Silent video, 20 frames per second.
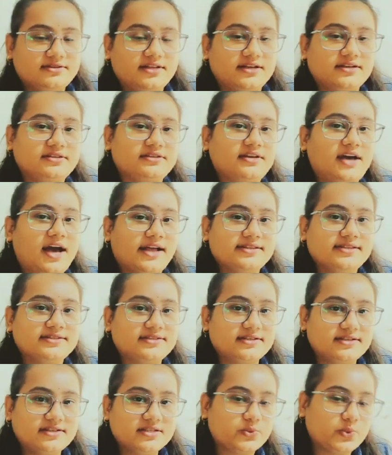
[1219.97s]
that the
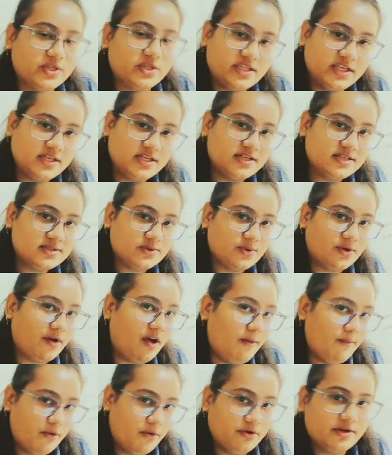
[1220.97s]
answer is within us or
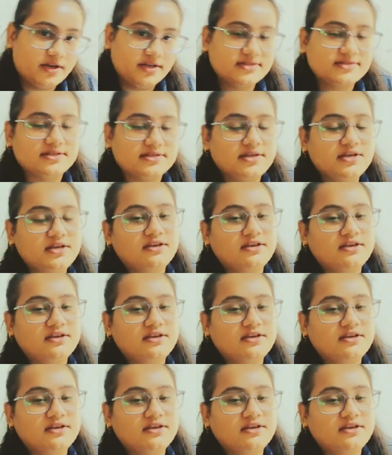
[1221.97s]
among us,